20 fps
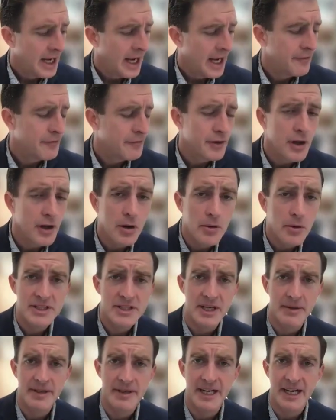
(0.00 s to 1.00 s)
And for
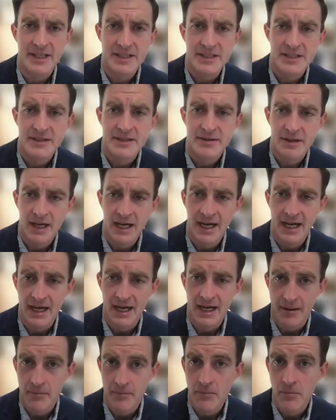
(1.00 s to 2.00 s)
low-risk MDS,
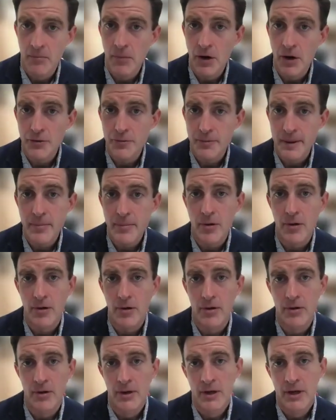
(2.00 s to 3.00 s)
most
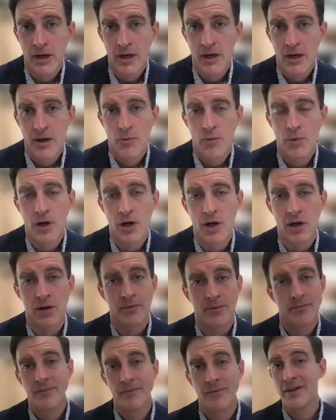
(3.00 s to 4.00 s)
people
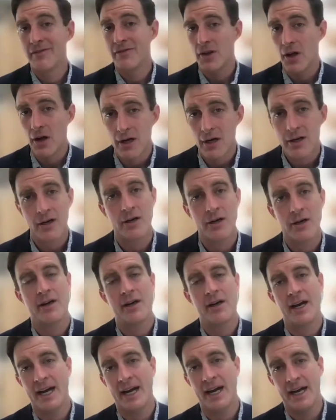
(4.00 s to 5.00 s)
will live
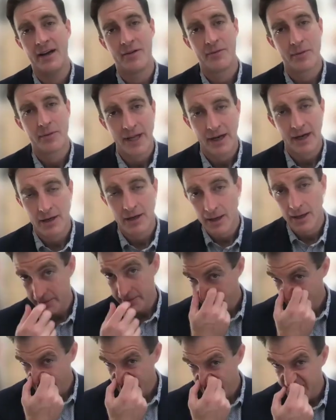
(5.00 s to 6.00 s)
longer and without
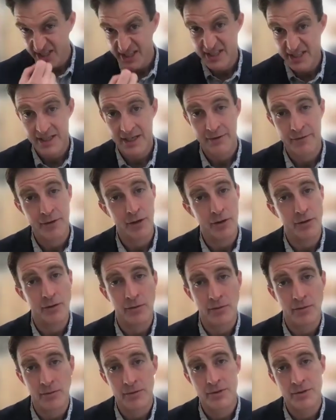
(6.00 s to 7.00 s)
complications if
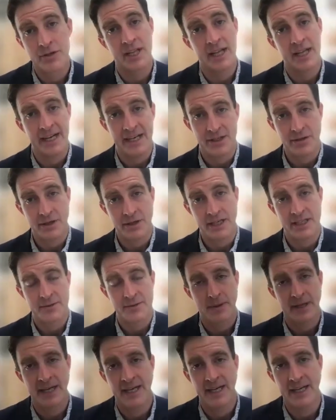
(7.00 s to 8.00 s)
you delay
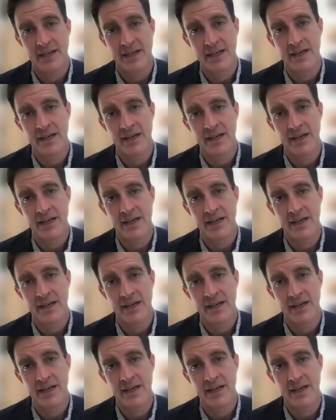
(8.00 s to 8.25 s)
transplant